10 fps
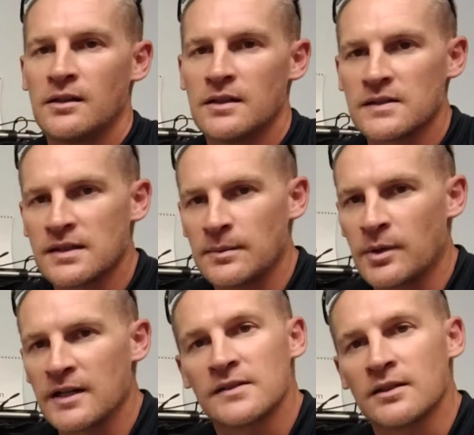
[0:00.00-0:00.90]
This same
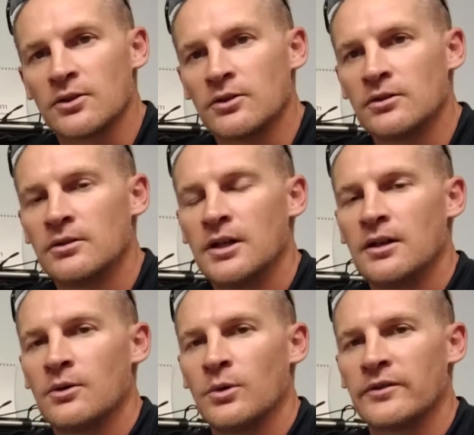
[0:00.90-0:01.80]
bicycle
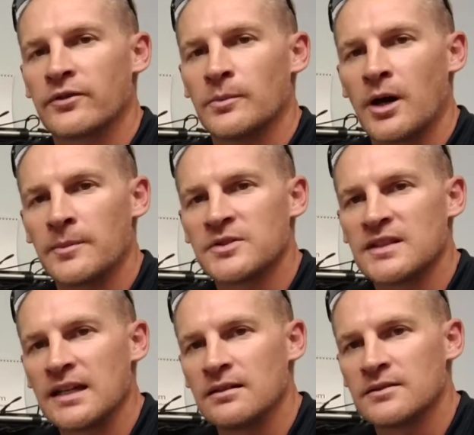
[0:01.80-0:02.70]
went from
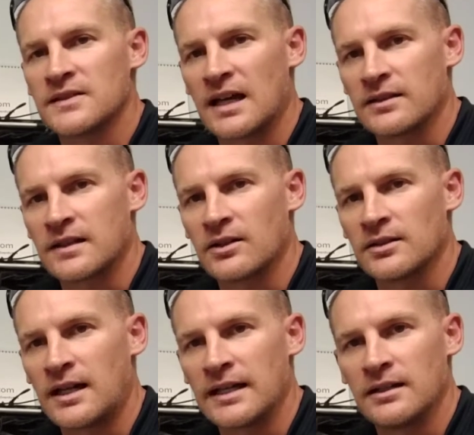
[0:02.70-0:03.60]
upstate South
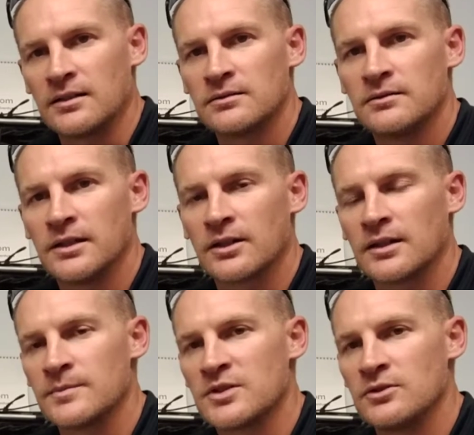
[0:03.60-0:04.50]
Carolina near
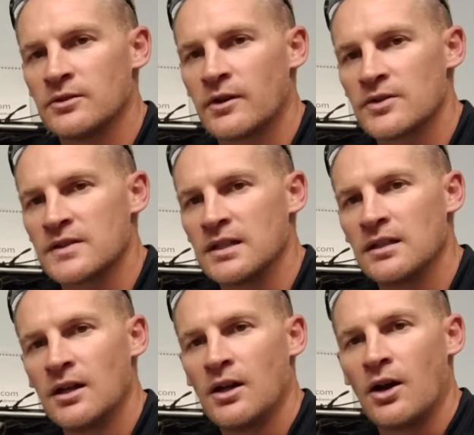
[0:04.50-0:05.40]
Clemson
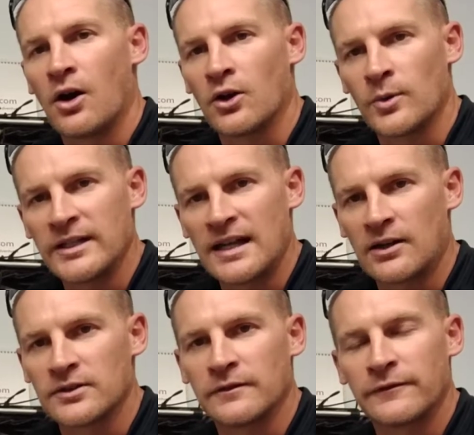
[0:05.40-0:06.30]
University all the way
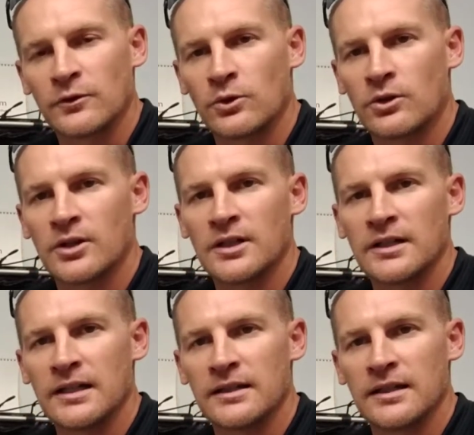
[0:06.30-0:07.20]
down to Florida
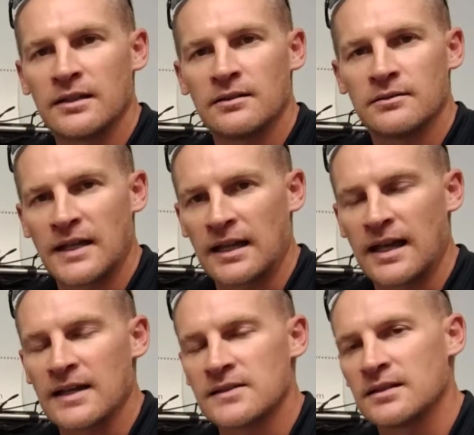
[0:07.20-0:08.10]
and then
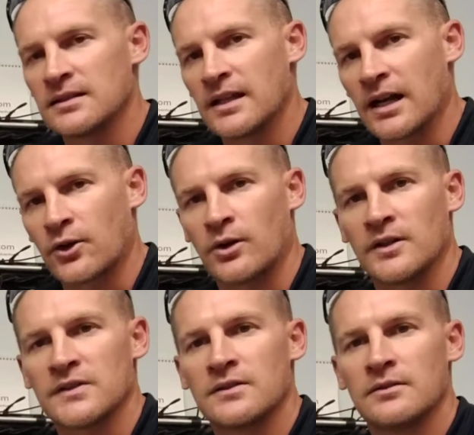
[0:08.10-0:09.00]
Tallahassee, and then I
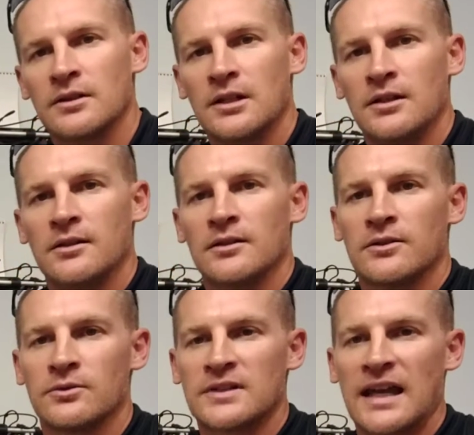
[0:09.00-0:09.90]
crossed
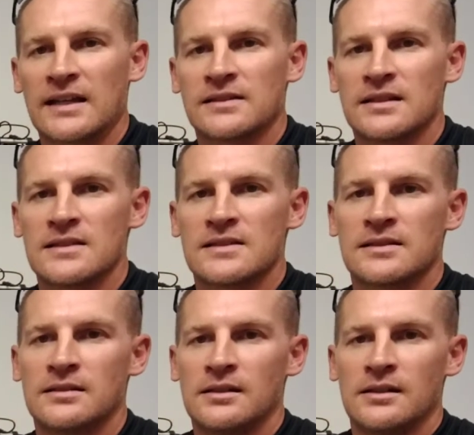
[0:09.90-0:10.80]
through
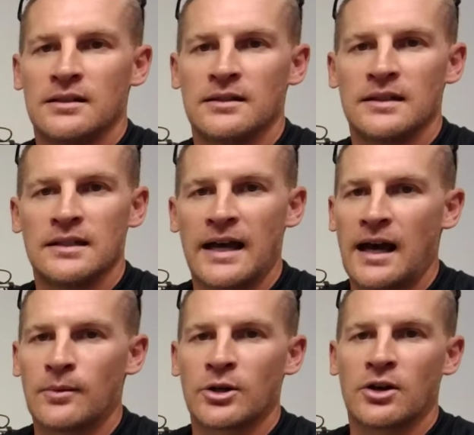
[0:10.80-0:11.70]
Texas and then to
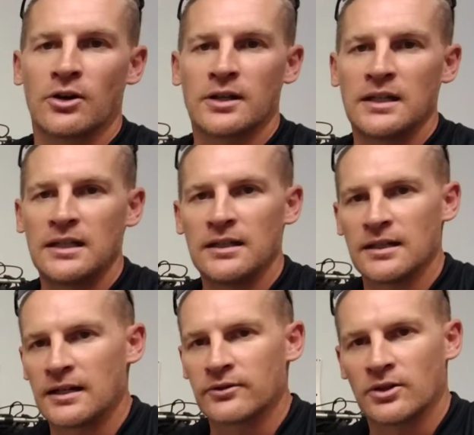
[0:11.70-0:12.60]
Albuquerque,
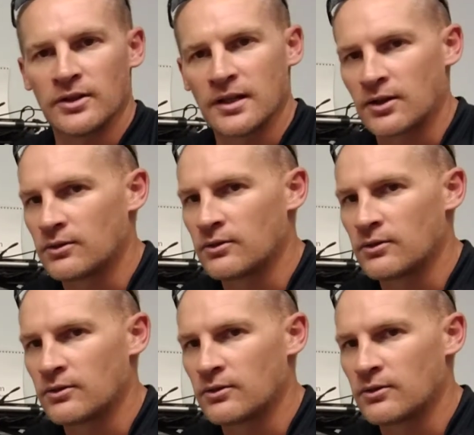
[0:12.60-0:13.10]
and I've gone to the